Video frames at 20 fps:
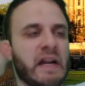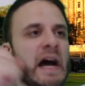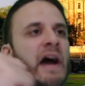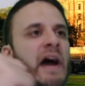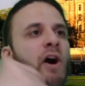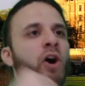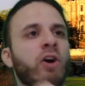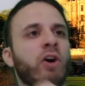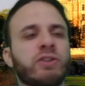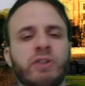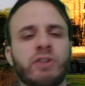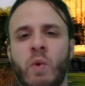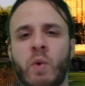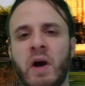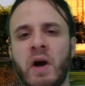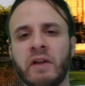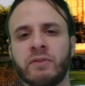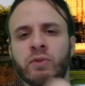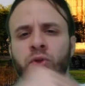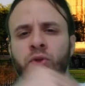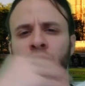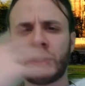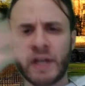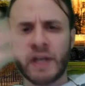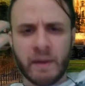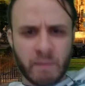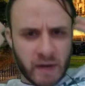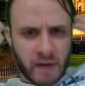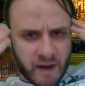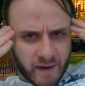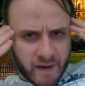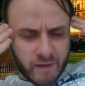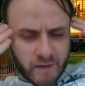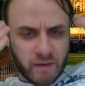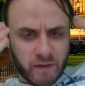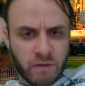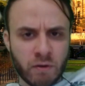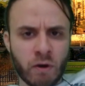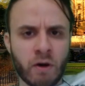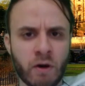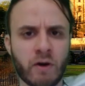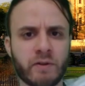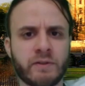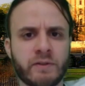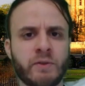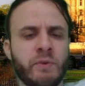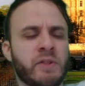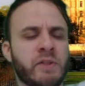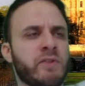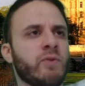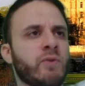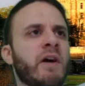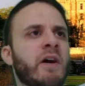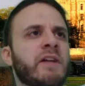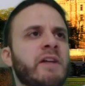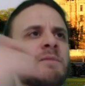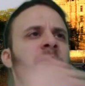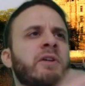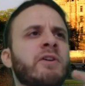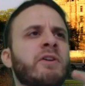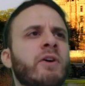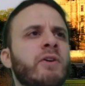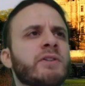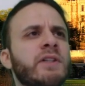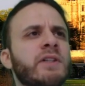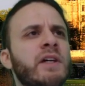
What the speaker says: I also want to share my thoughts with you guys, because